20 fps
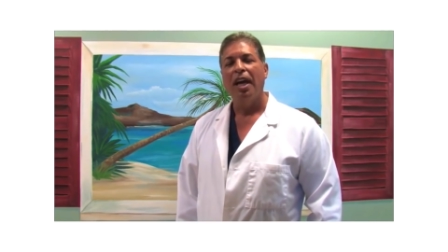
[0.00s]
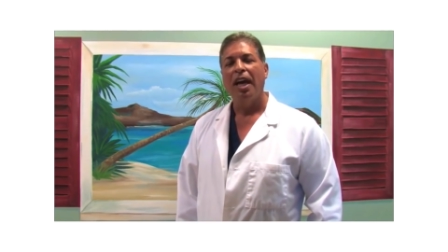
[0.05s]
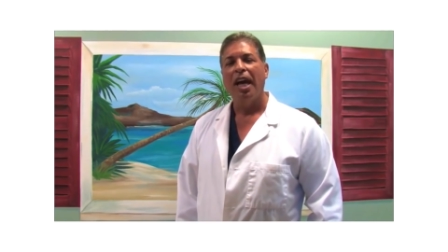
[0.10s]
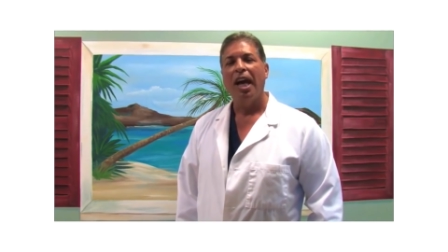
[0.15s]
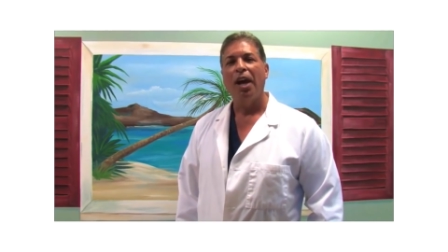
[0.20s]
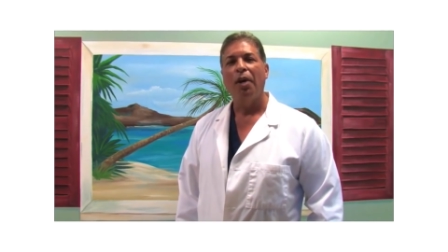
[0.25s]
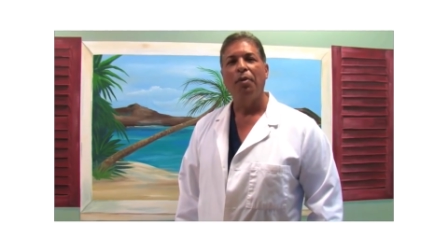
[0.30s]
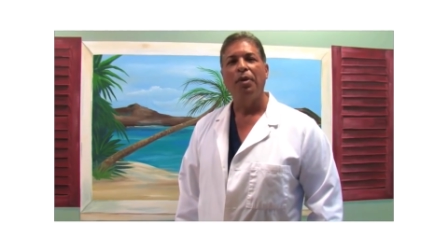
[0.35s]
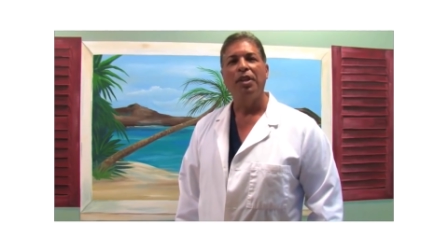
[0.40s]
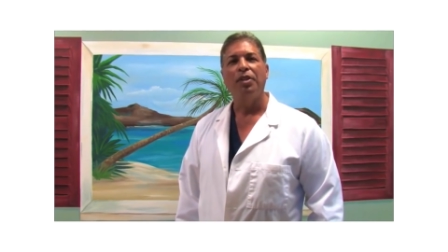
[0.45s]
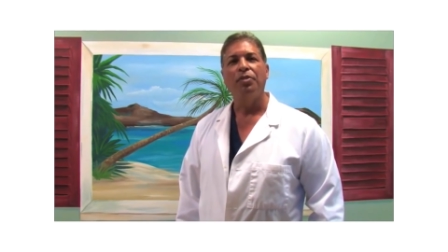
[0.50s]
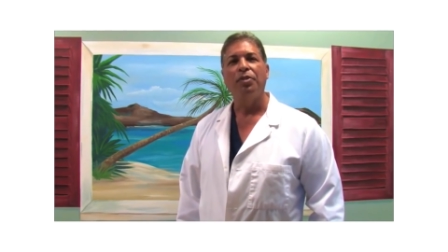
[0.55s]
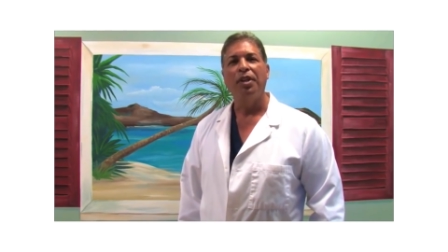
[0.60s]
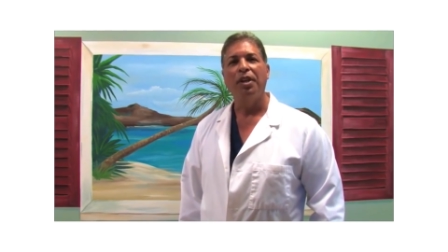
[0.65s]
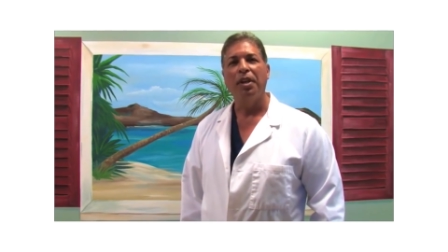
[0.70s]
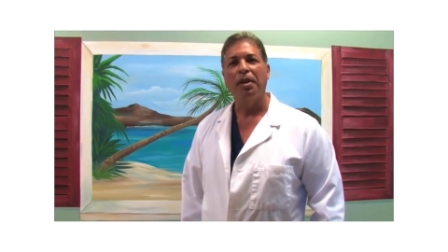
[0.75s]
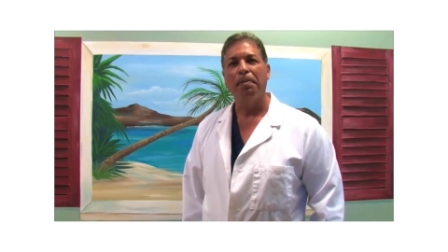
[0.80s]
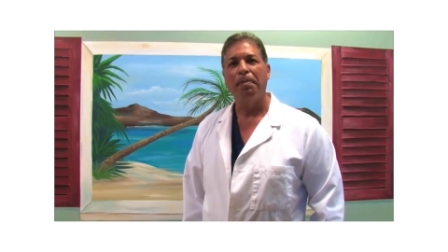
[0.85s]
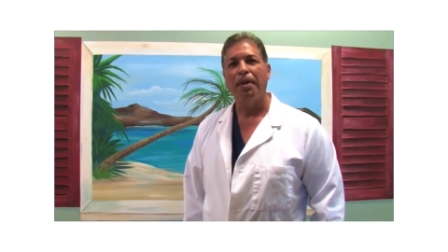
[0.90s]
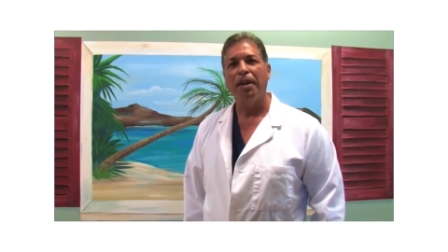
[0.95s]
how we
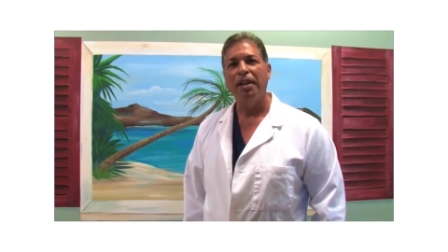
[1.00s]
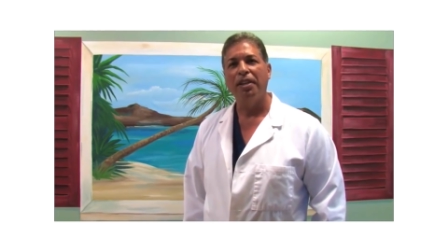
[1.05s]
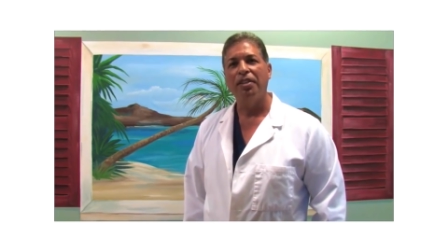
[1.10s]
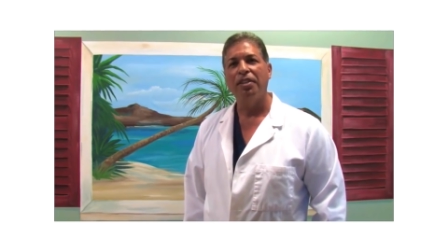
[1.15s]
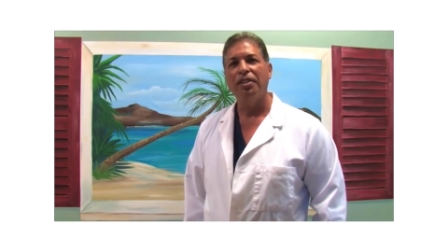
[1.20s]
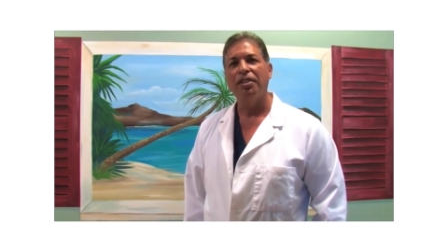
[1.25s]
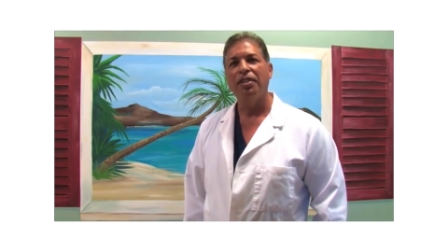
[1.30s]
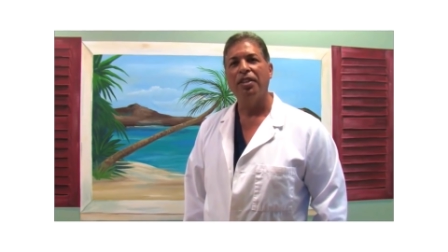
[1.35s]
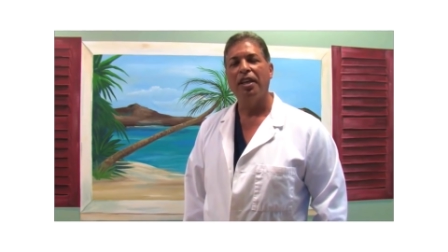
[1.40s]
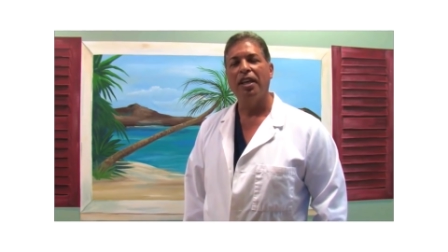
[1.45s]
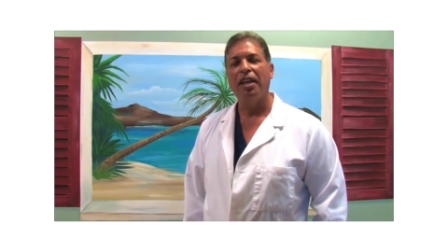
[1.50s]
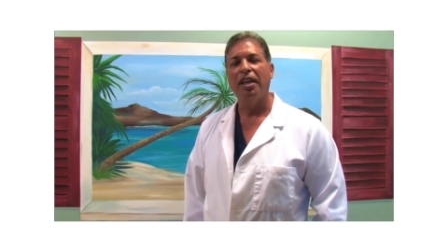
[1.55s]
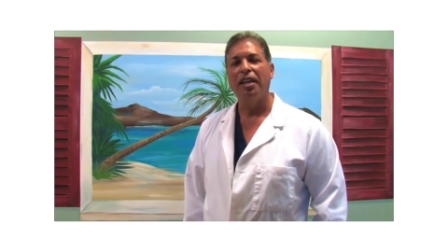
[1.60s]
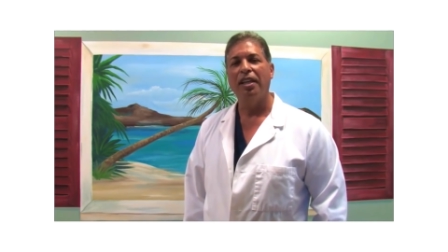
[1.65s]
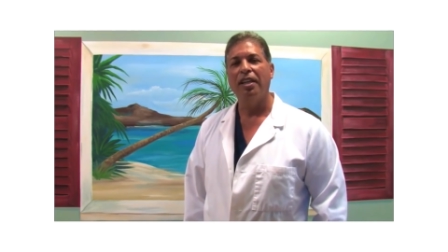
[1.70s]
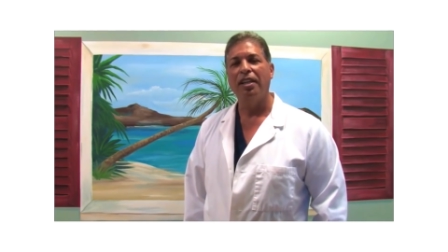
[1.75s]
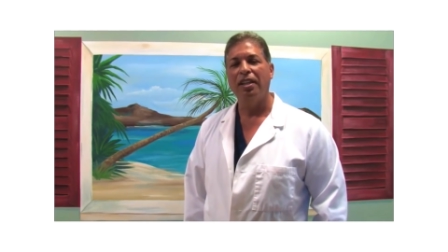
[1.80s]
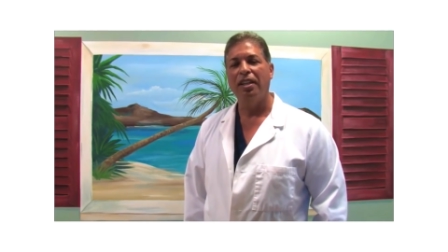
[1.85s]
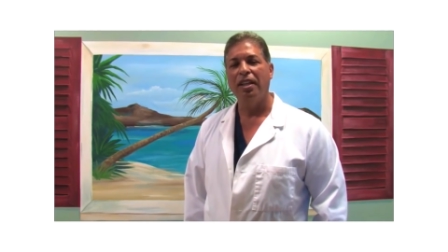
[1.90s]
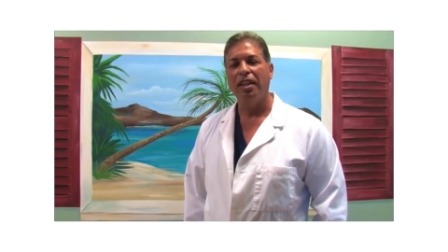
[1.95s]
treat our patients,
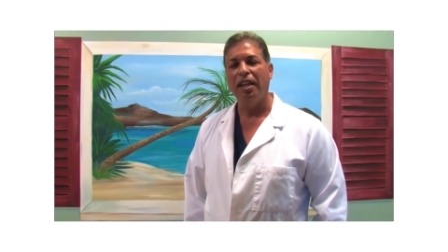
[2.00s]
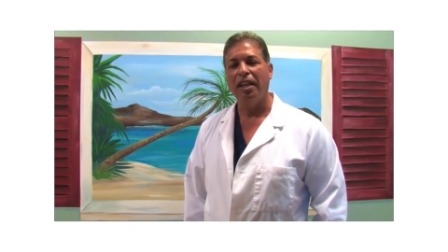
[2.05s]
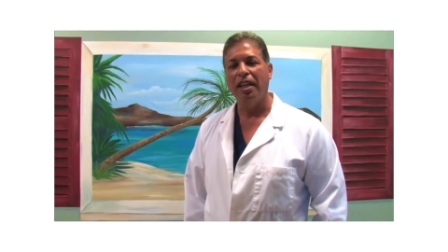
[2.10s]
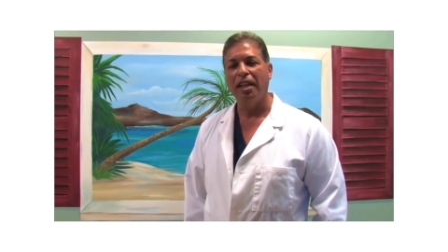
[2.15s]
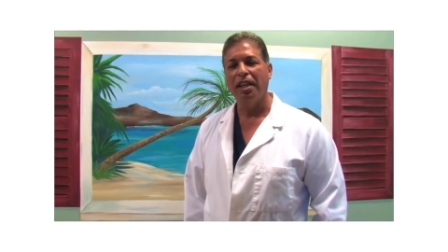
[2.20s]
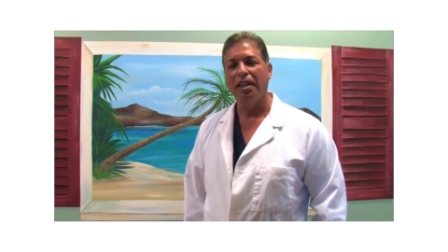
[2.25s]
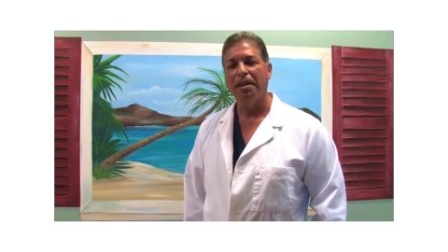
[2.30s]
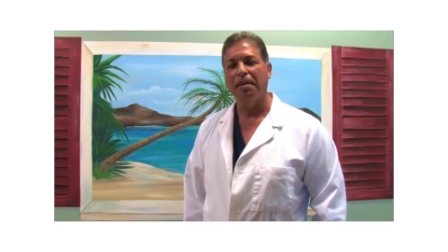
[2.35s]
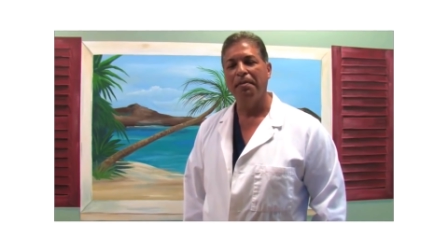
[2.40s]
and the